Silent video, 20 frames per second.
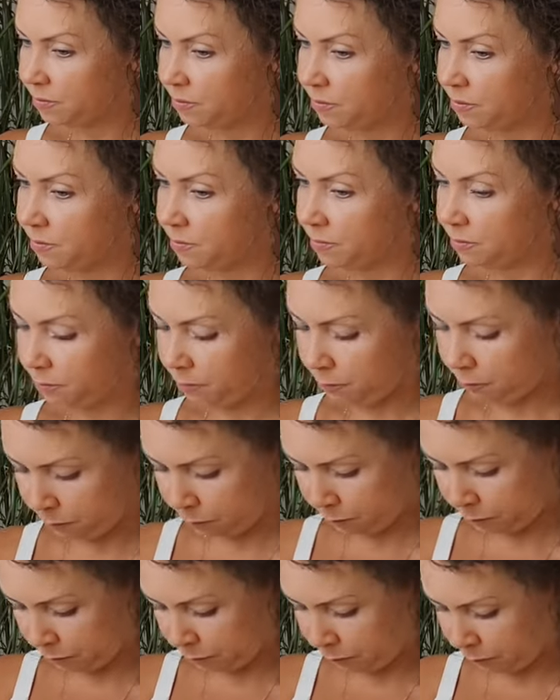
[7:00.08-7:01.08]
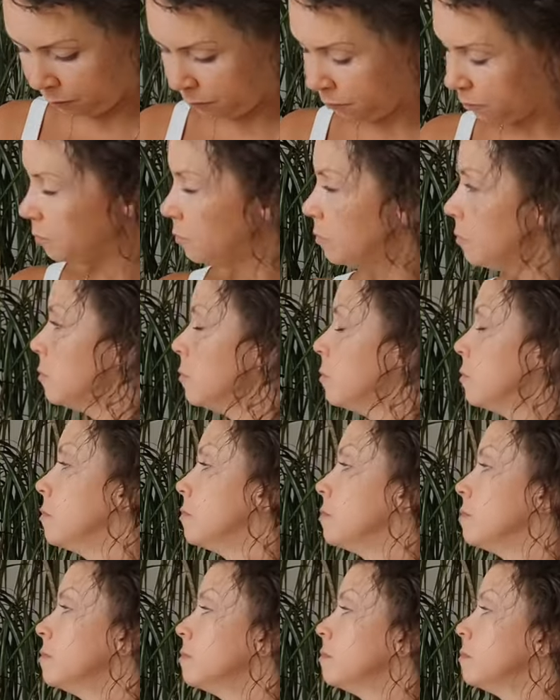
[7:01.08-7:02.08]

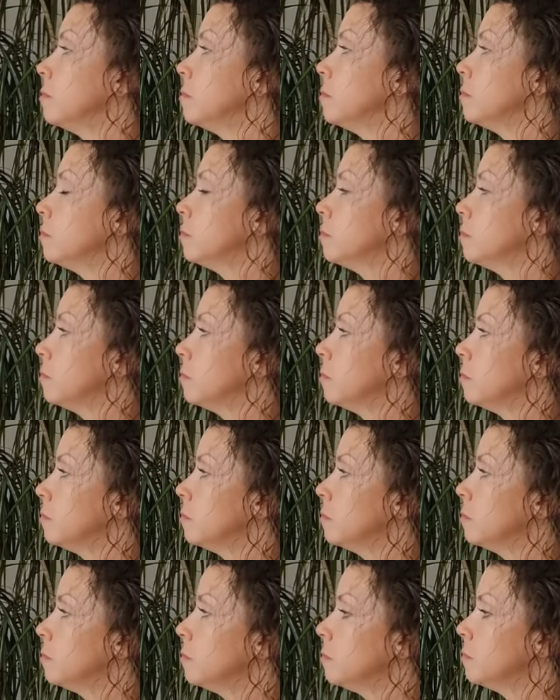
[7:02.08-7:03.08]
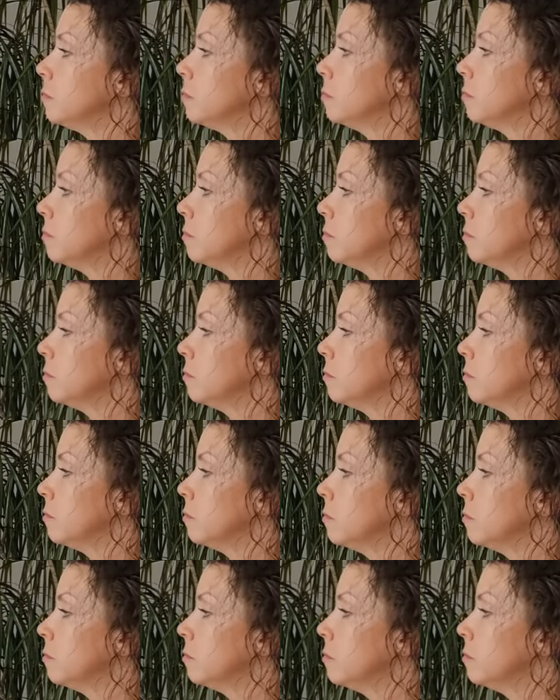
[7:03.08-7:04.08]

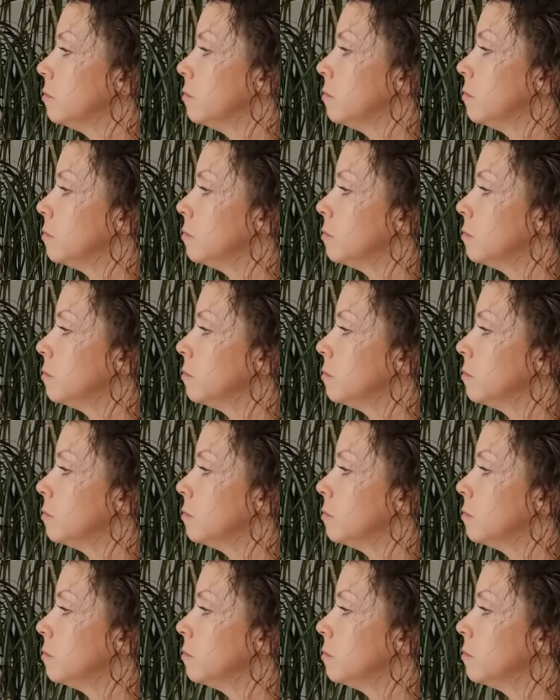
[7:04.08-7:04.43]
(silent)